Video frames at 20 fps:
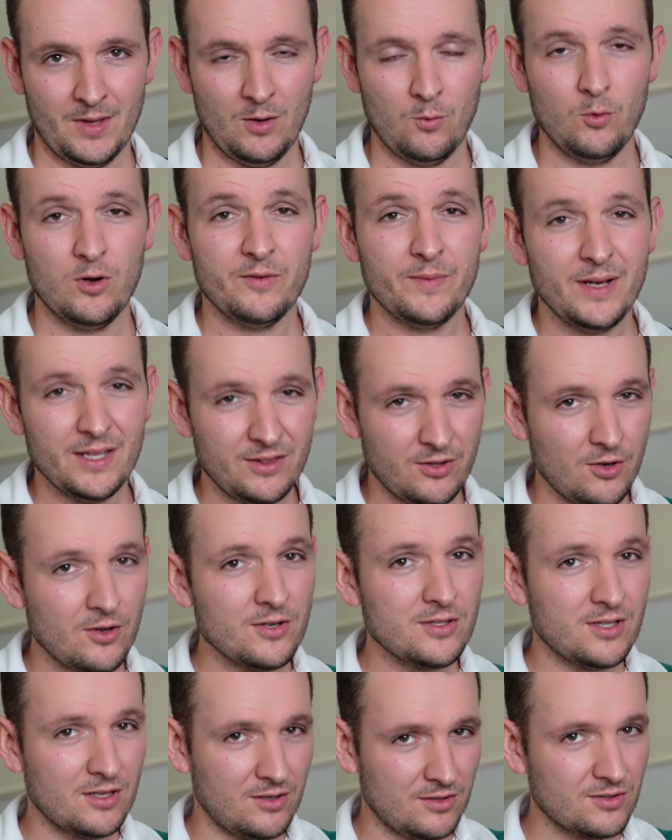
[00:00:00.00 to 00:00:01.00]
What about
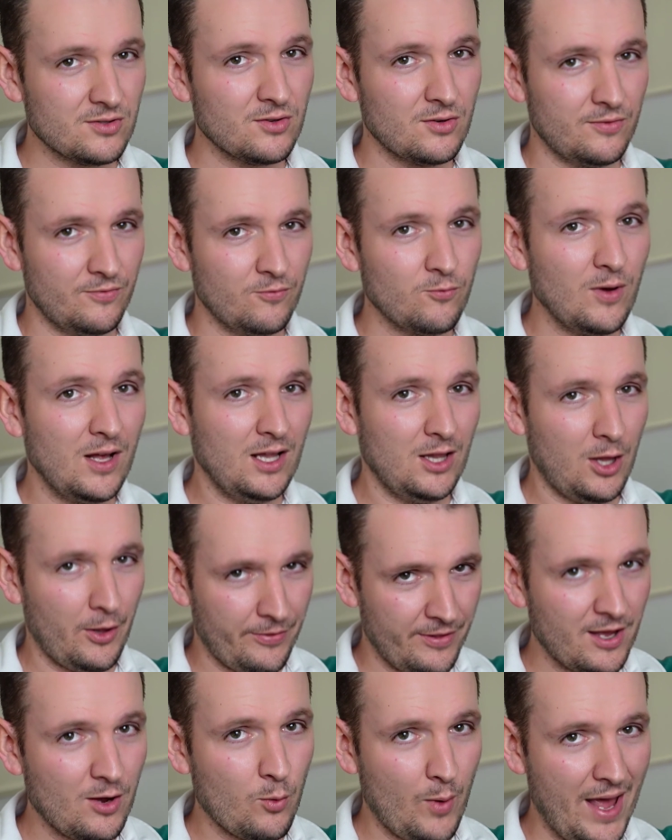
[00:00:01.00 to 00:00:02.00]
those that are sort of well on
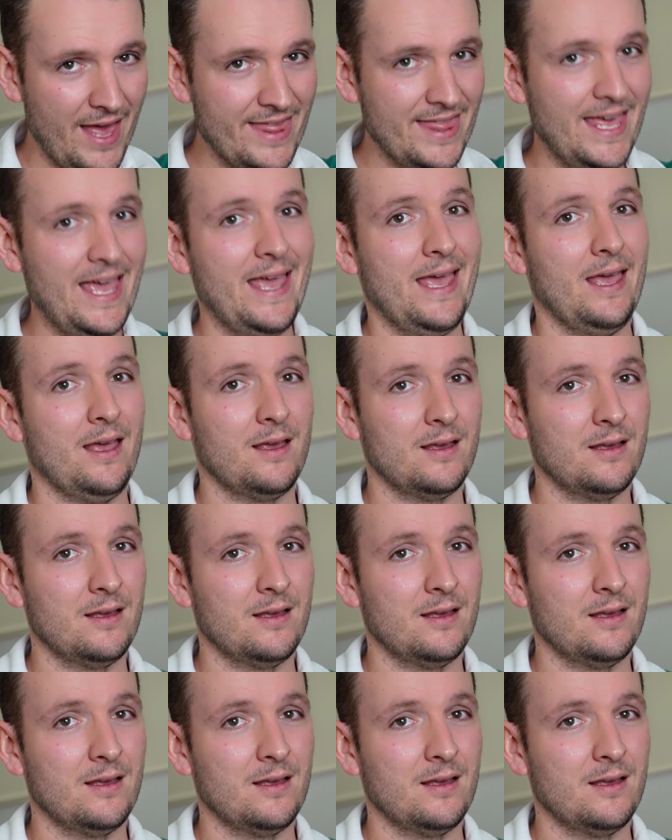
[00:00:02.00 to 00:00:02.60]
their way there?